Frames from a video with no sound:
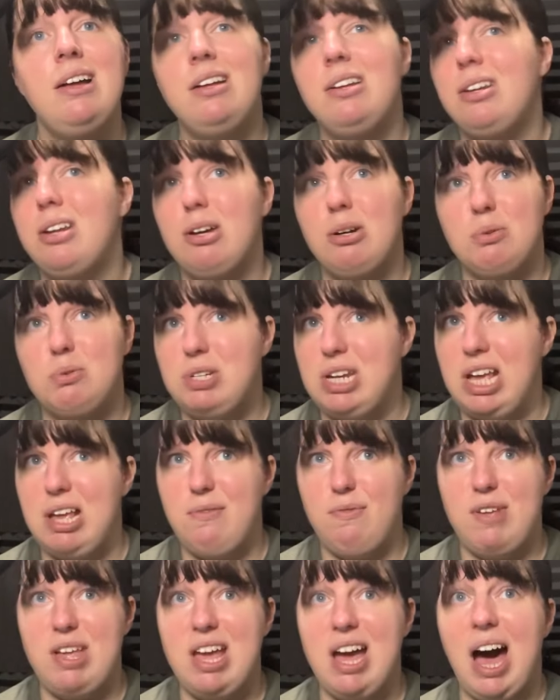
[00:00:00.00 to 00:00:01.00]
No,
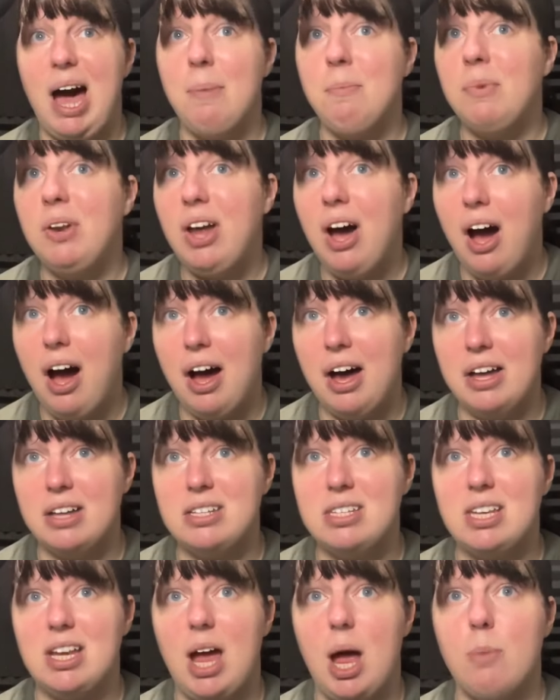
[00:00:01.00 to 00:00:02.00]
Davy, I'm not.